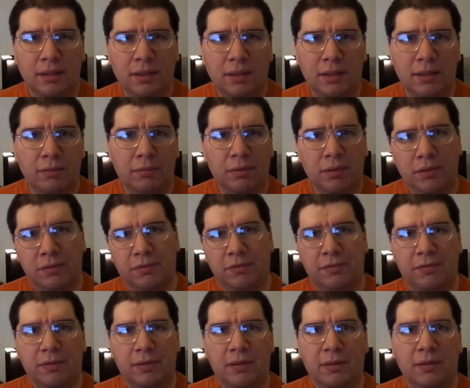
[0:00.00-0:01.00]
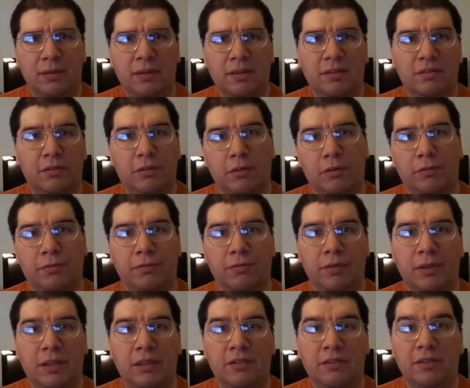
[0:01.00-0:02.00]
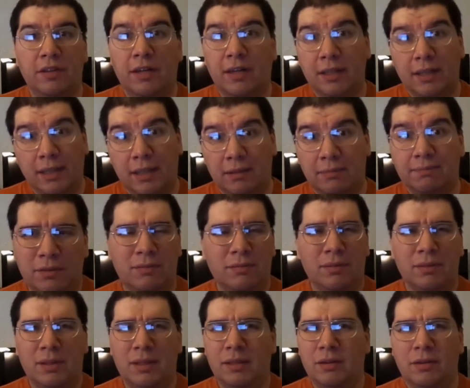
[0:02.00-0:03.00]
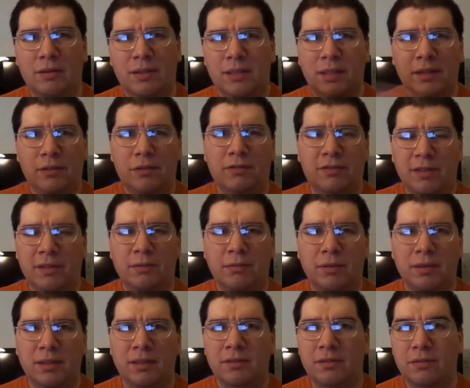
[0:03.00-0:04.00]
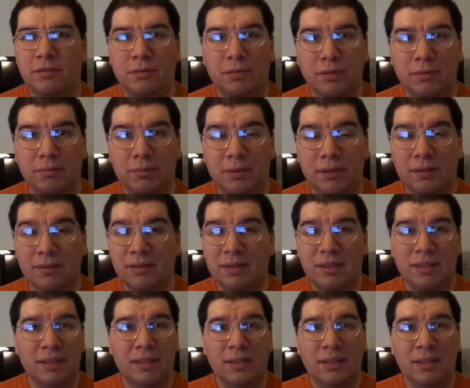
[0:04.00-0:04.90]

you know, with uh, his girlfriend Dottie, and all the others that went into it. But